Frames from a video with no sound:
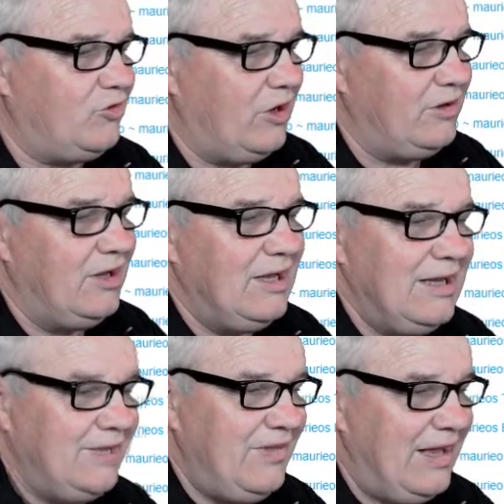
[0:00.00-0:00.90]
So
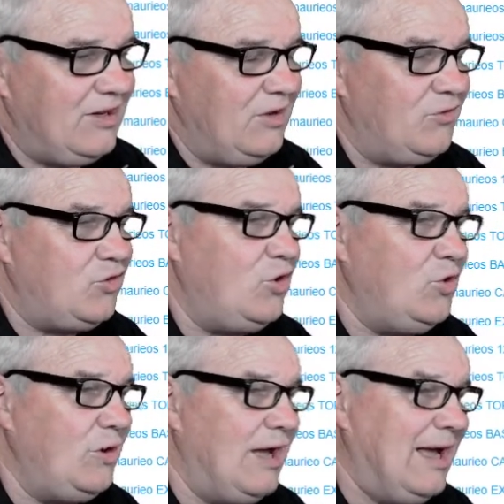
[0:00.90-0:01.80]
that gives
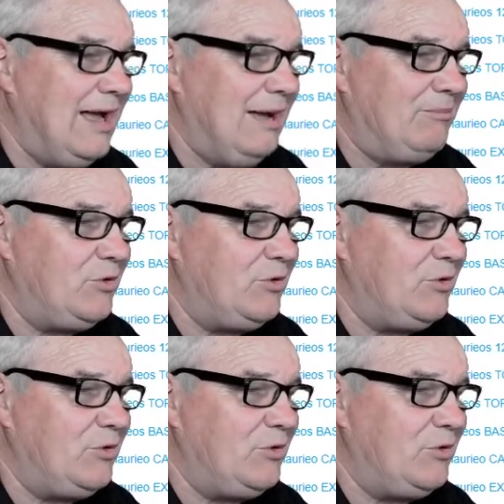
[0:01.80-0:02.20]
you a